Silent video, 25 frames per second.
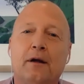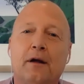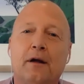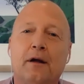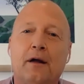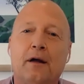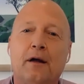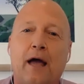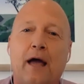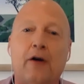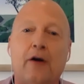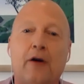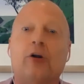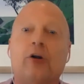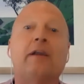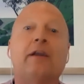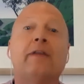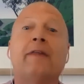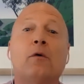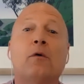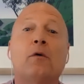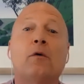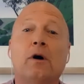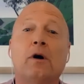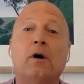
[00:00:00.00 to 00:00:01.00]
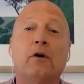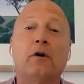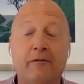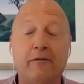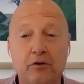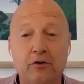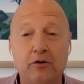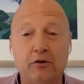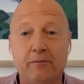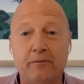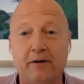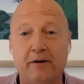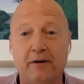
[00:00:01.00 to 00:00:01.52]
And I did that well, even
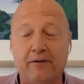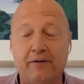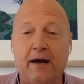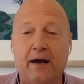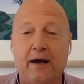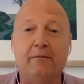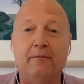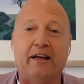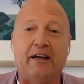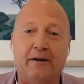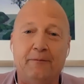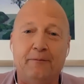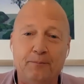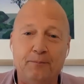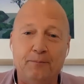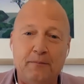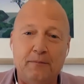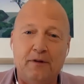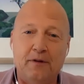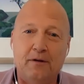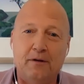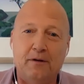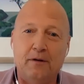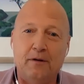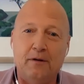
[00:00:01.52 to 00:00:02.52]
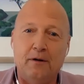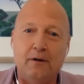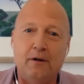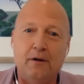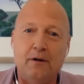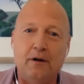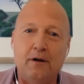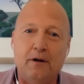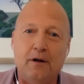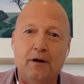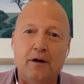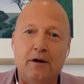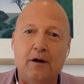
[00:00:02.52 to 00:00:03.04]
to my family.
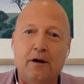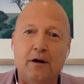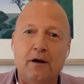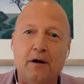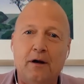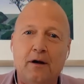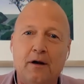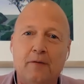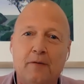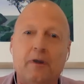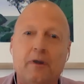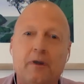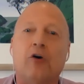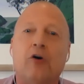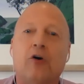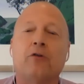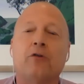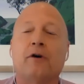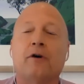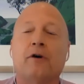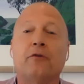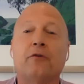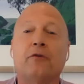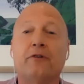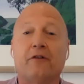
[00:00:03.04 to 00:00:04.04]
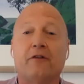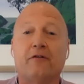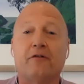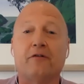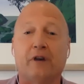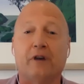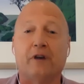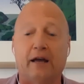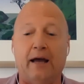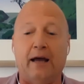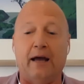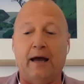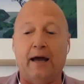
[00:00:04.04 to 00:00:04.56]
But I was
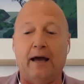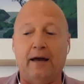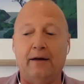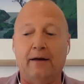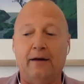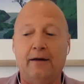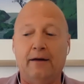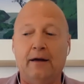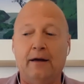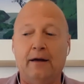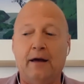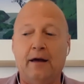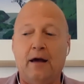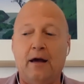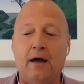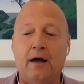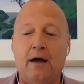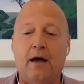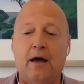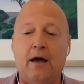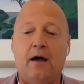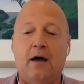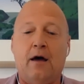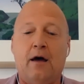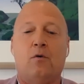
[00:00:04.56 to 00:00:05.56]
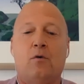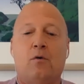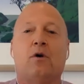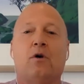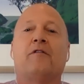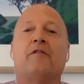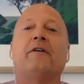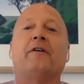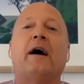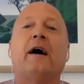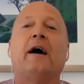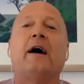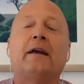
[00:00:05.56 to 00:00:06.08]
suffering. And what I
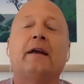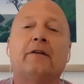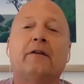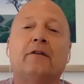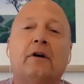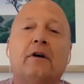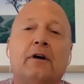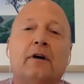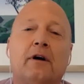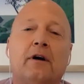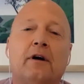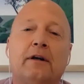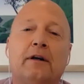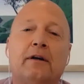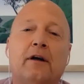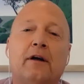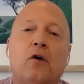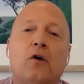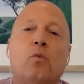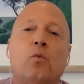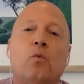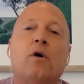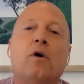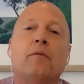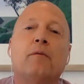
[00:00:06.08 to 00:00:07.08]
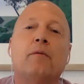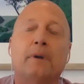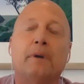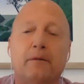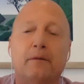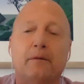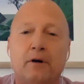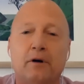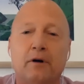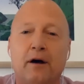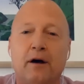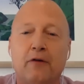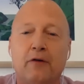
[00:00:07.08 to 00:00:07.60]
found is I don't want people
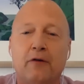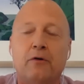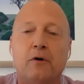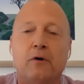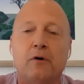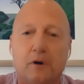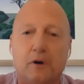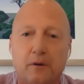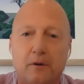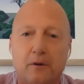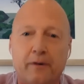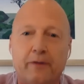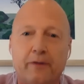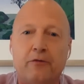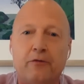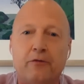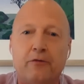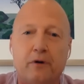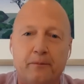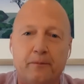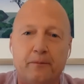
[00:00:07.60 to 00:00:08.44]
to go through what I went through.